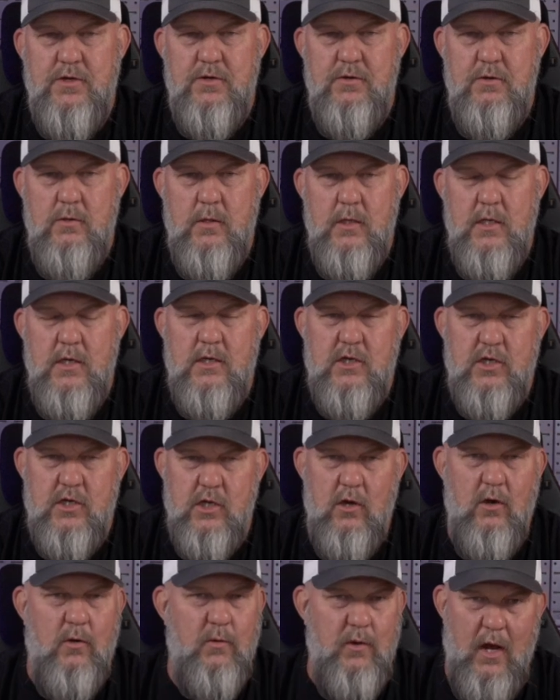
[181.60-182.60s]
through it,
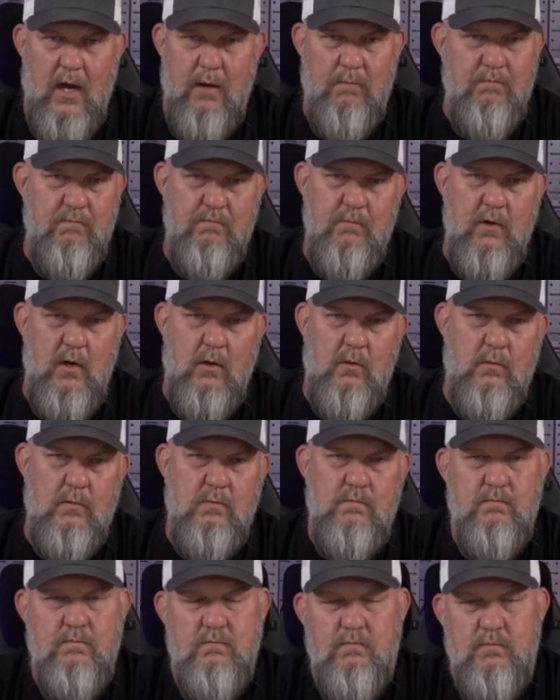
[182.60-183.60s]
slow, not
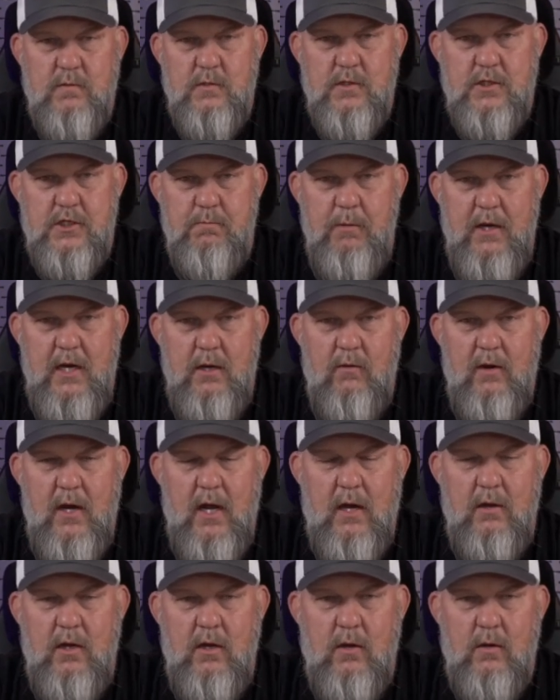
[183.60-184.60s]
speed
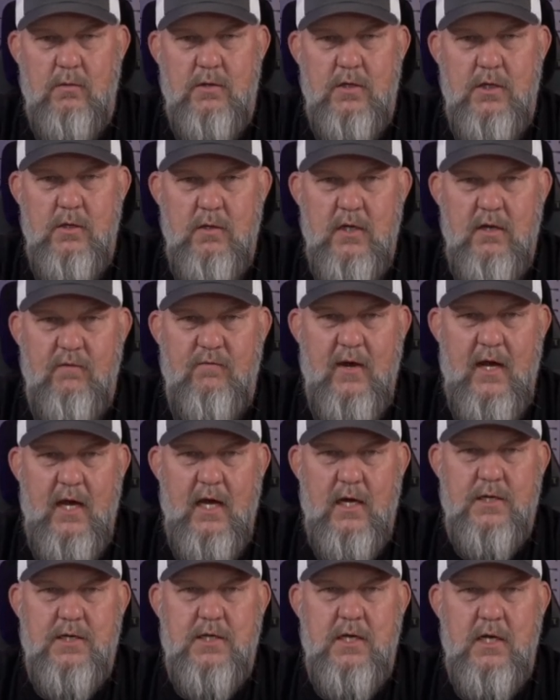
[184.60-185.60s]
round, shooting it
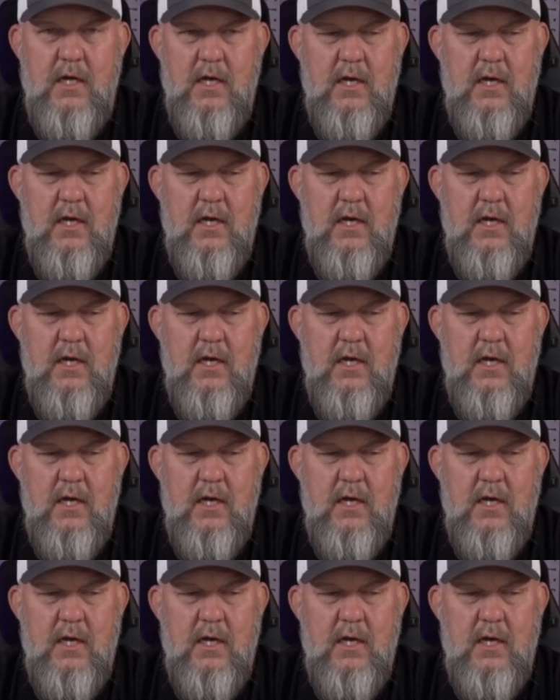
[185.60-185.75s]
fast.